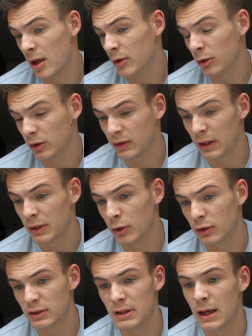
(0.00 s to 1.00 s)
like I say,
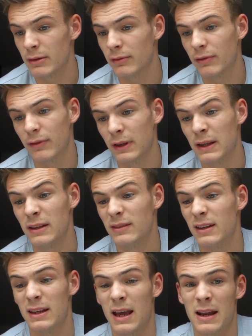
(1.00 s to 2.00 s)
nice length,
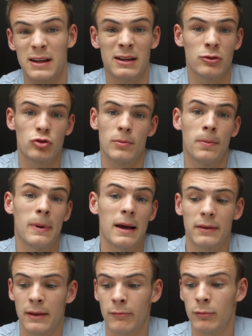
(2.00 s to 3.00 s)
easy, and in a triple
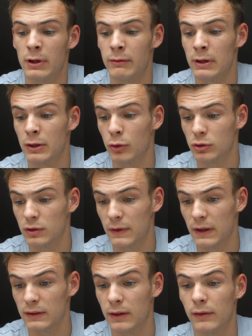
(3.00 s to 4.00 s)
pack they're really, really cost
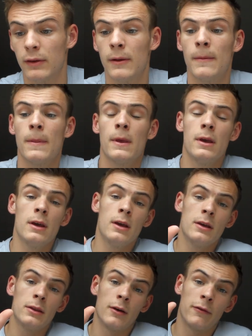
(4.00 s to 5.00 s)
effective.
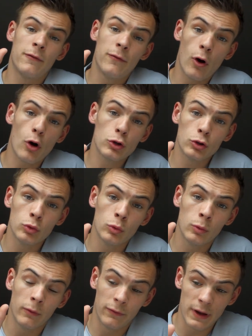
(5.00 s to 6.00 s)
The
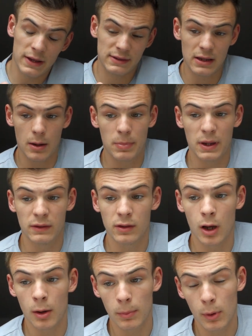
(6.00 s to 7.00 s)
final vest that I picked
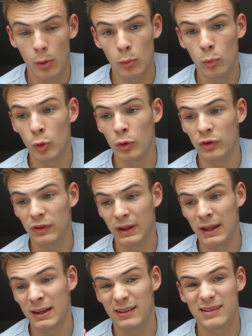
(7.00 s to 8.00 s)
up was
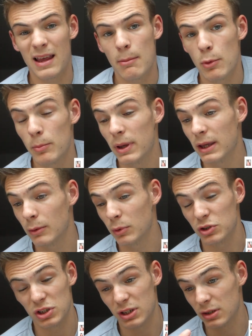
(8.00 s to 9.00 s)
in a salmon pink,
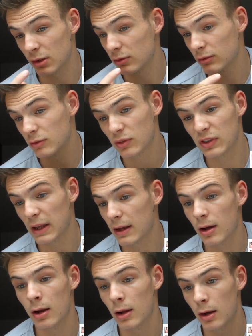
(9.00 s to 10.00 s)
which is a sick
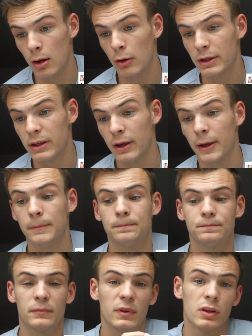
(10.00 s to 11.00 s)
colour, like it.
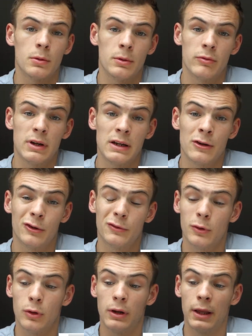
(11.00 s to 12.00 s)
It's going to be really nice
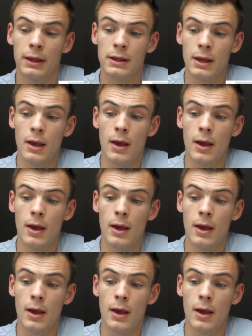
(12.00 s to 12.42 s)
for holiday,